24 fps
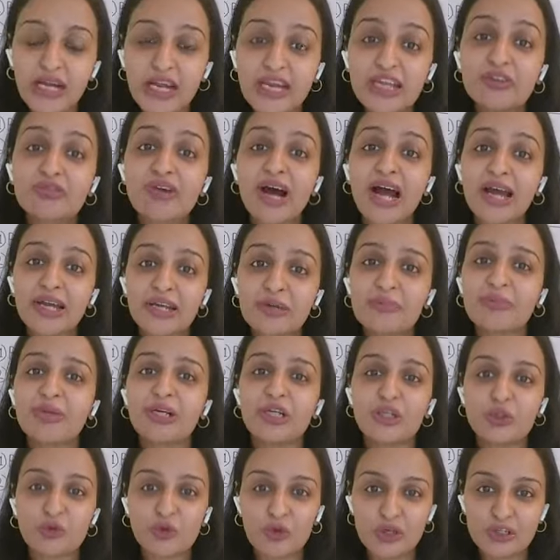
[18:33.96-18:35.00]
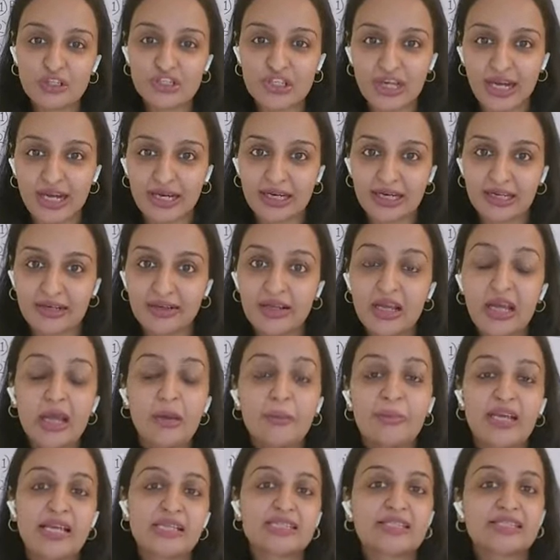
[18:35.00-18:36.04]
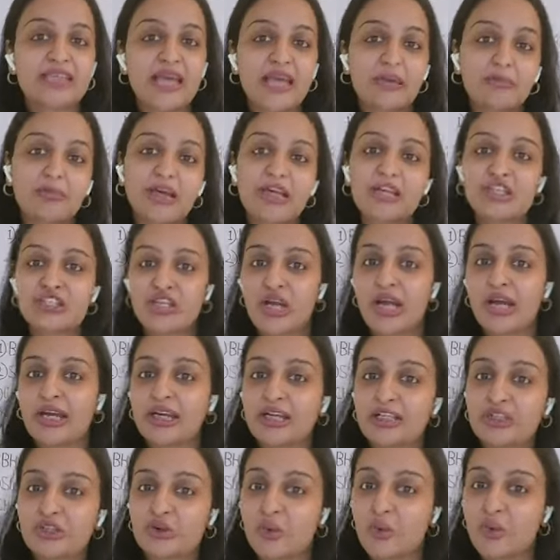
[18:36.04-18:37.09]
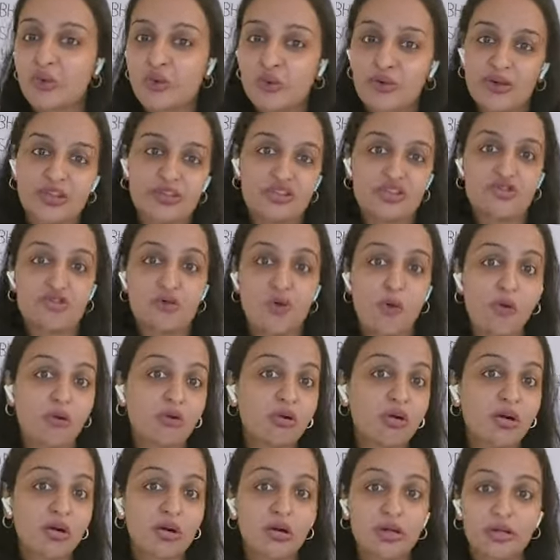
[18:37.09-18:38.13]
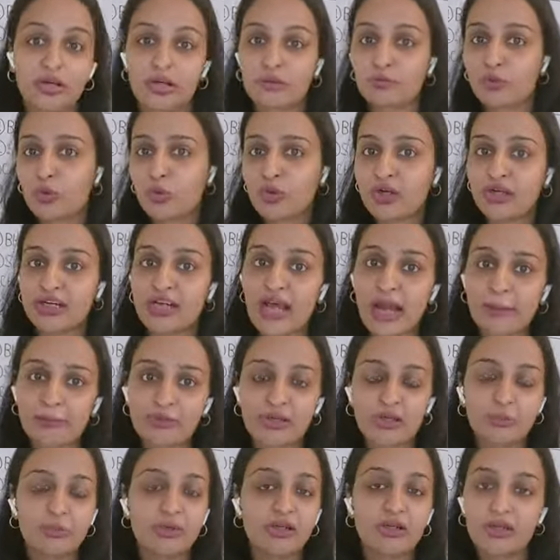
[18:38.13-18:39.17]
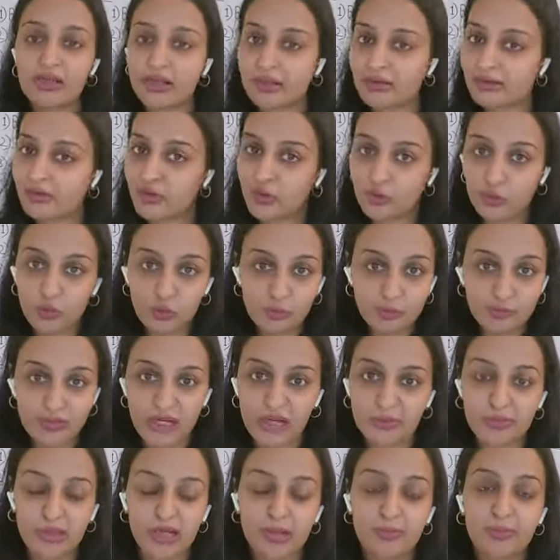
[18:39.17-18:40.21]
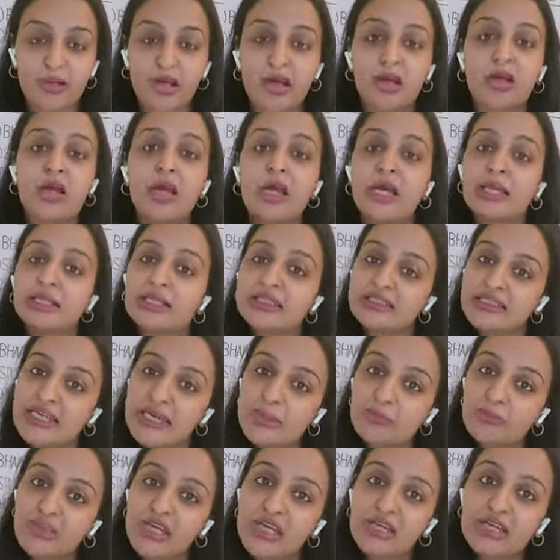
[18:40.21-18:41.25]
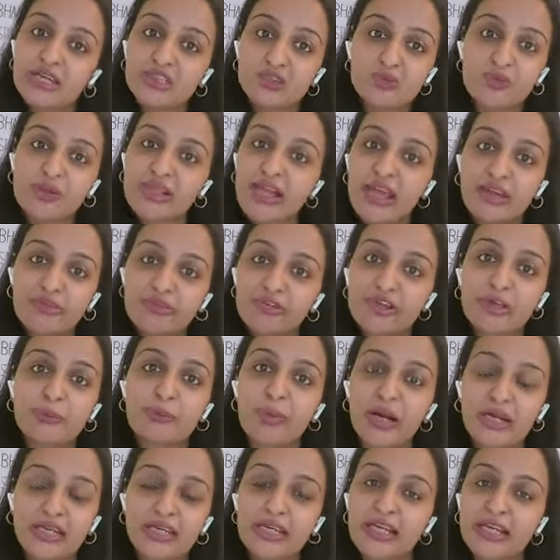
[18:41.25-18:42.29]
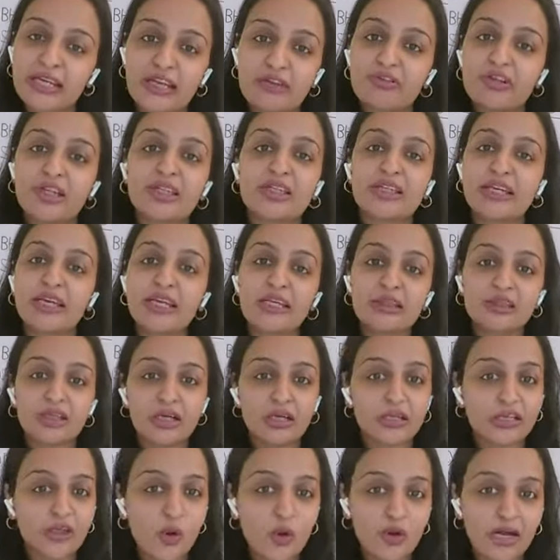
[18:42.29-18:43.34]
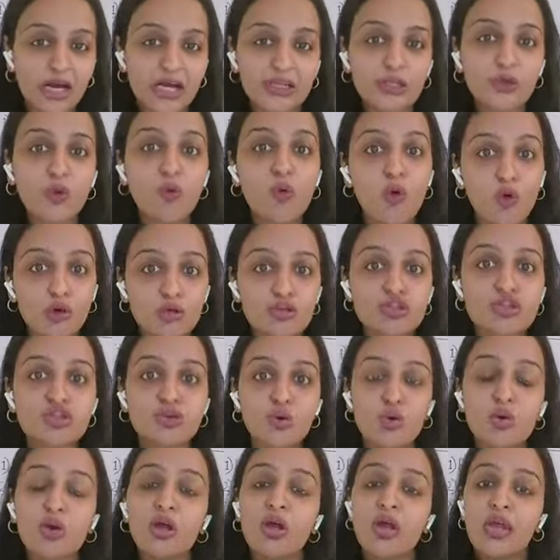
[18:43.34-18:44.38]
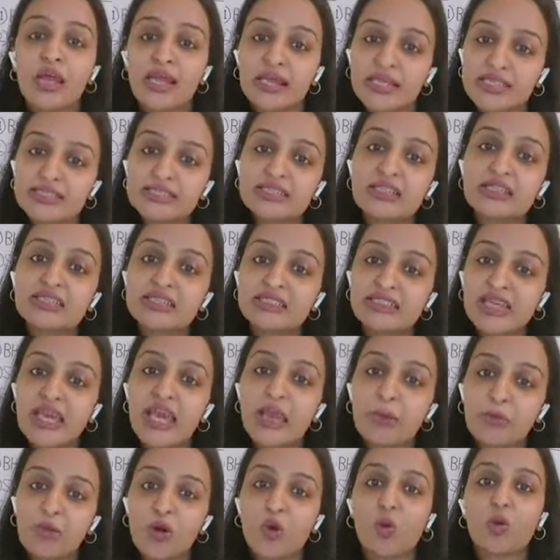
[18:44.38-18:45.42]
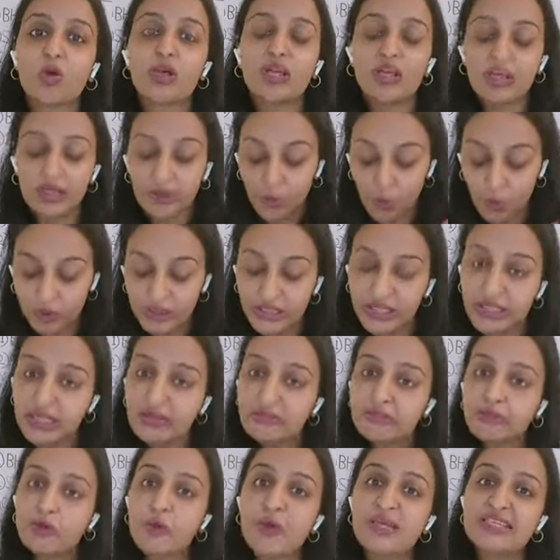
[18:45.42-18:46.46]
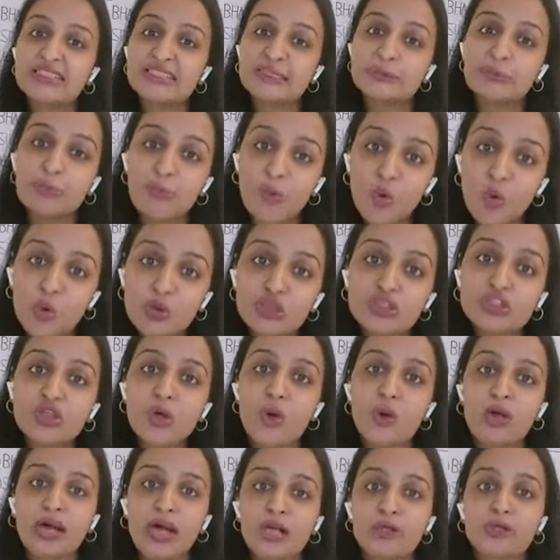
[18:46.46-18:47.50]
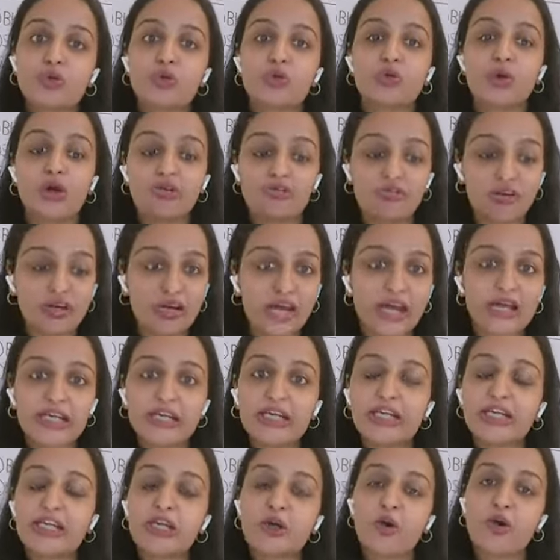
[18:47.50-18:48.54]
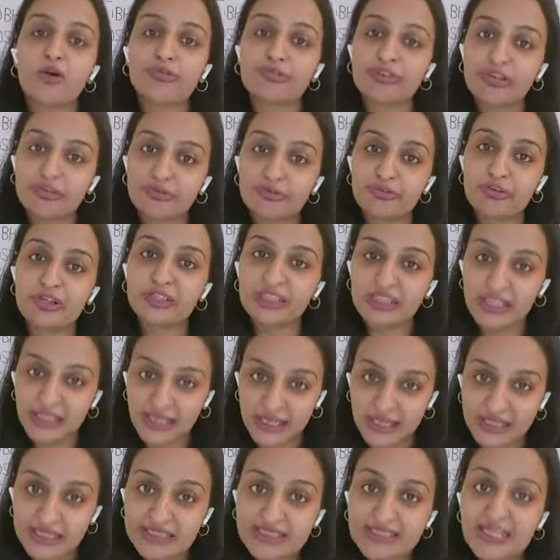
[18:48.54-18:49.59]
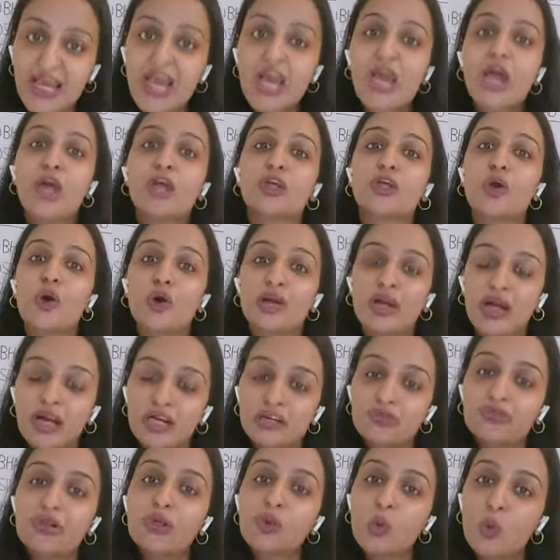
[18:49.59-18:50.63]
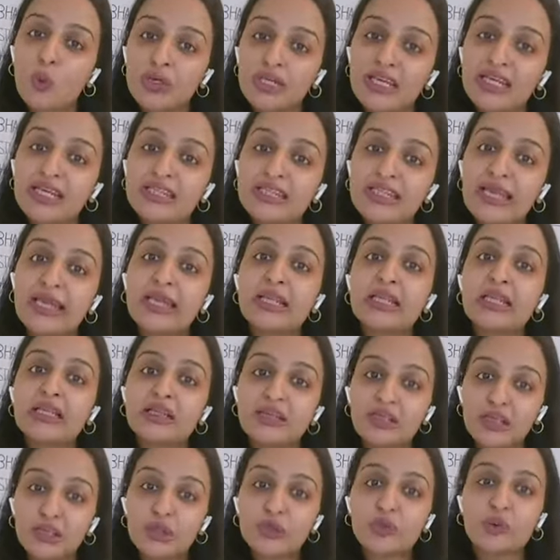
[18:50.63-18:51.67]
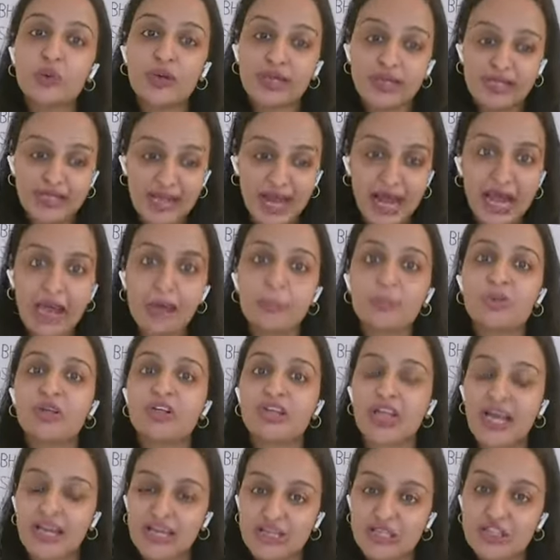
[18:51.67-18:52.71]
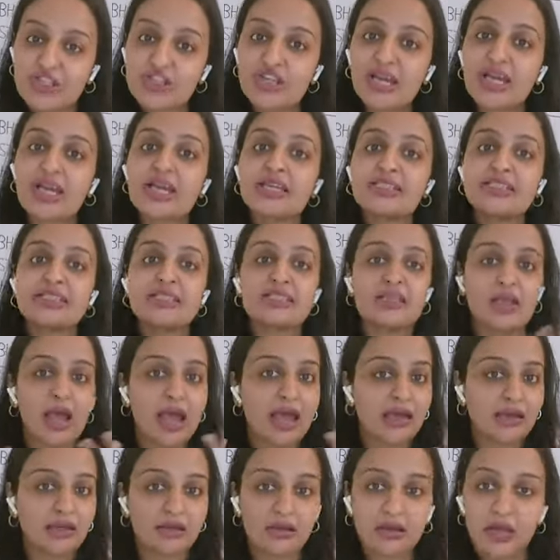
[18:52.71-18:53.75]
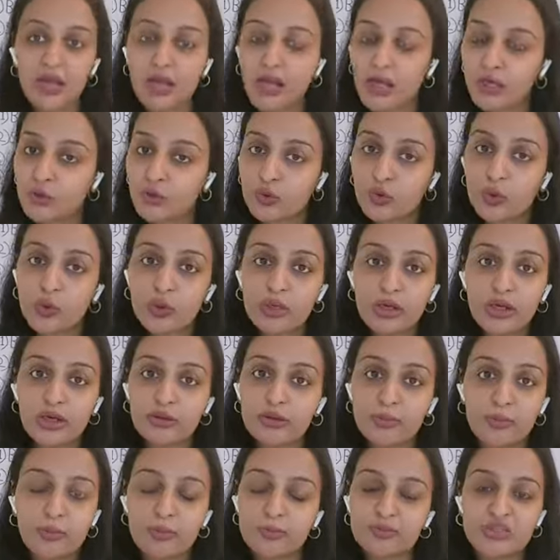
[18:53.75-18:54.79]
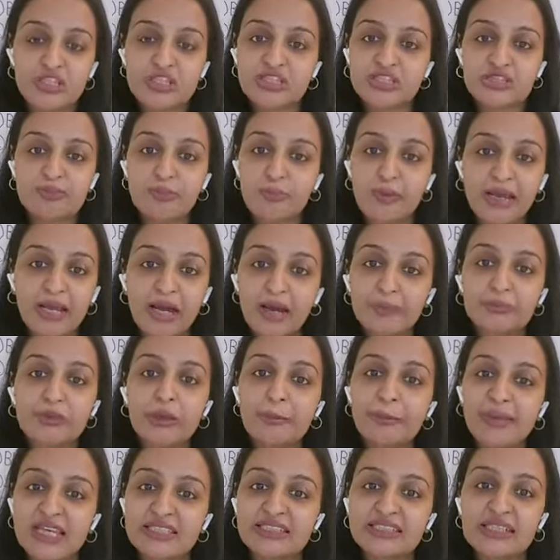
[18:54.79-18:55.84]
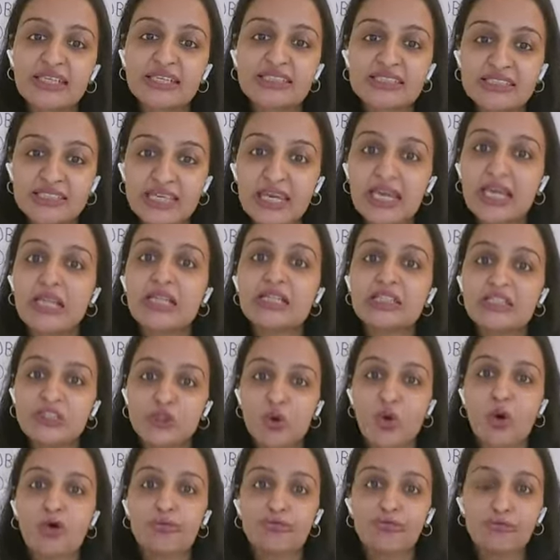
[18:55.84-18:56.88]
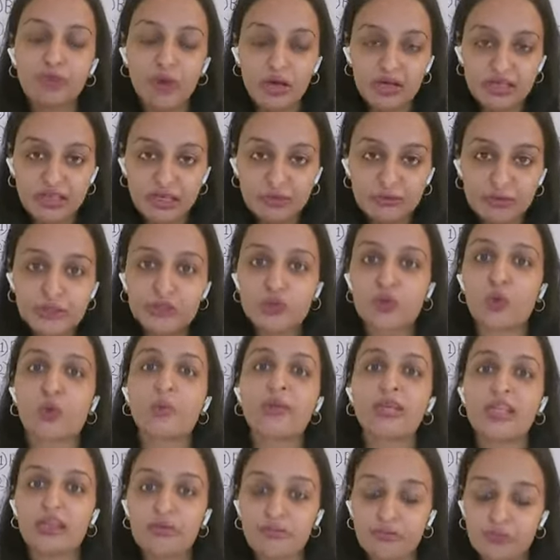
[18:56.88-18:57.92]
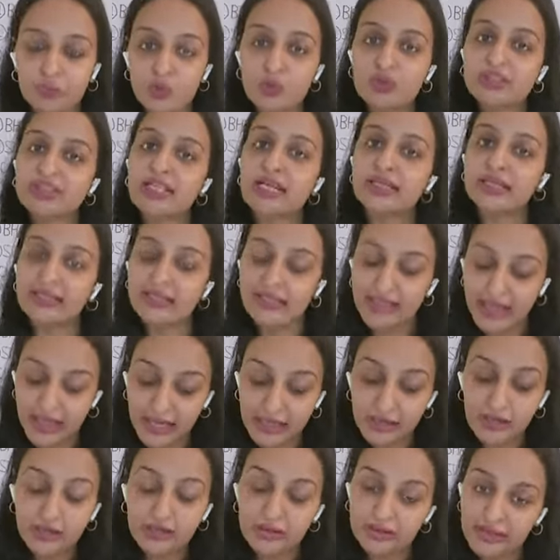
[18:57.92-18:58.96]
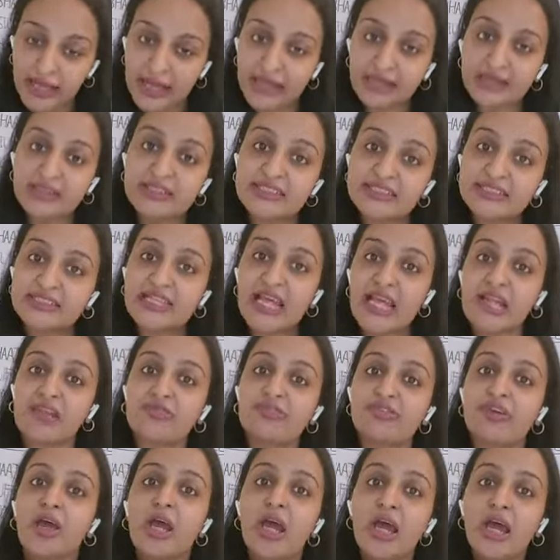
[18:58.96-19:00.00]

environment to your child, because then my child is going to get stronger and more adaptable and blah blah blah. The same thing is with everybody and everything. Your gut also is the same. Only if you expose your gut to a variety of different things, your gut will only then learn to adapt, digest, and just pick up the basic skills of working with so many foods, and there itself